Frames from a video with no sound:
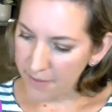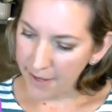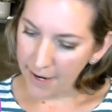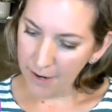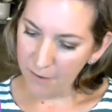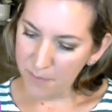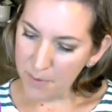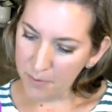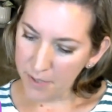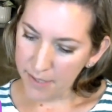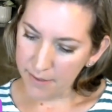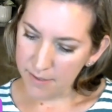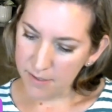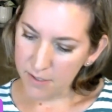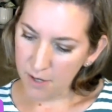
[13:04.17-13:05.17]
there. People hit
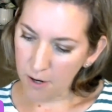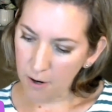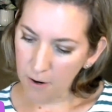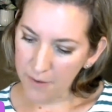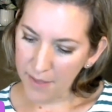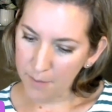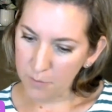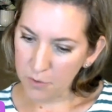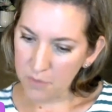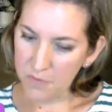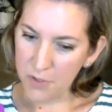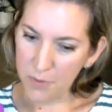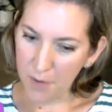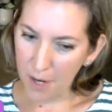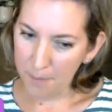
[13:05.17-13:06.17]
the star that moves
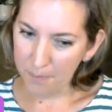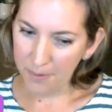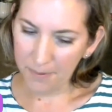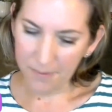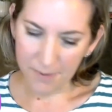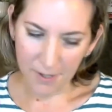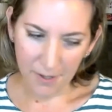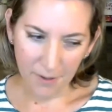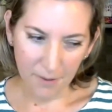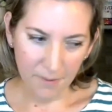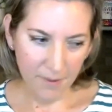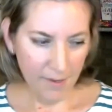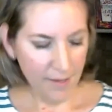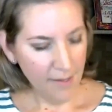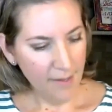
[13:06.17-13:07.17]
you up, you
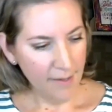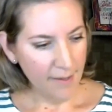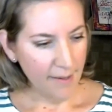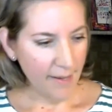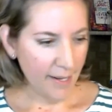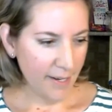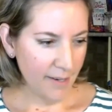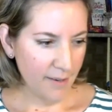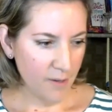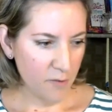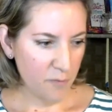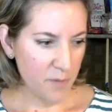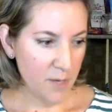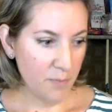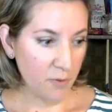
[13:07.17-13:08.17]
know, and
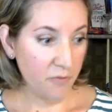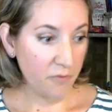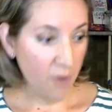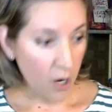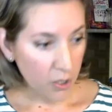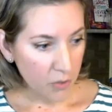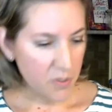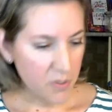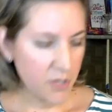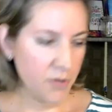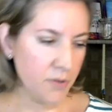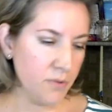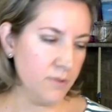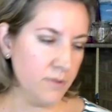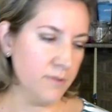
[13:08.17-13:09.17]
if people follow
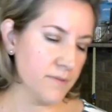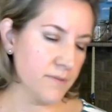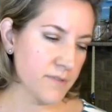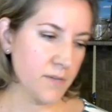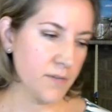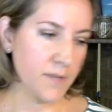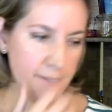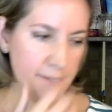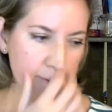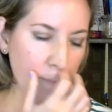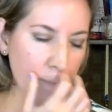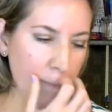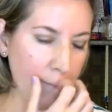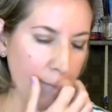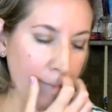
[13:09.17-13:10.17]
you. So it's,
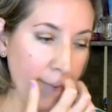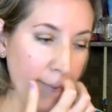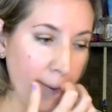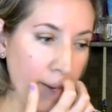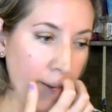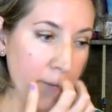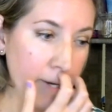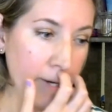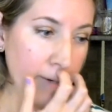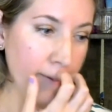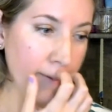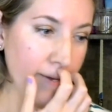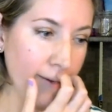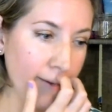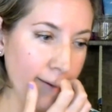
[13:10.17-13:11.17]
I mean,
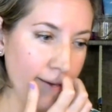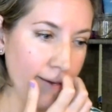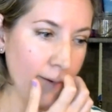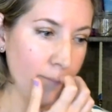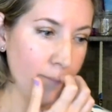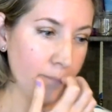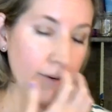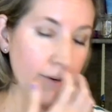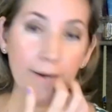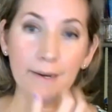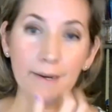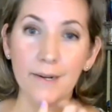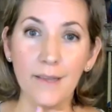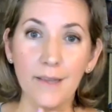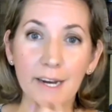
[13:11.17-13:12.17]
I'm not
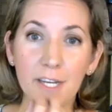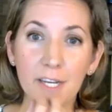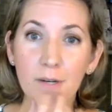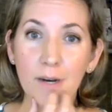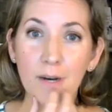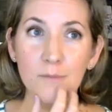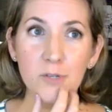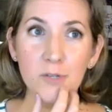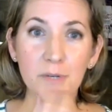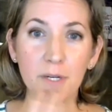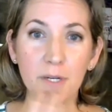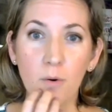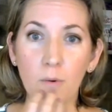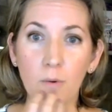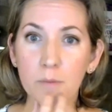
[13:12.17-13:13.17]
going to lie to you. I'm doing
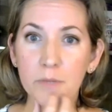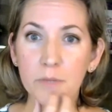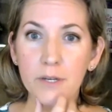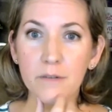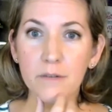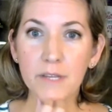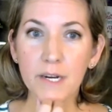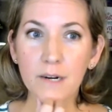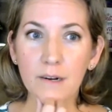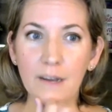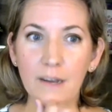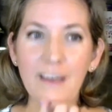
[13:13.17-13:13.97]
horribly over there.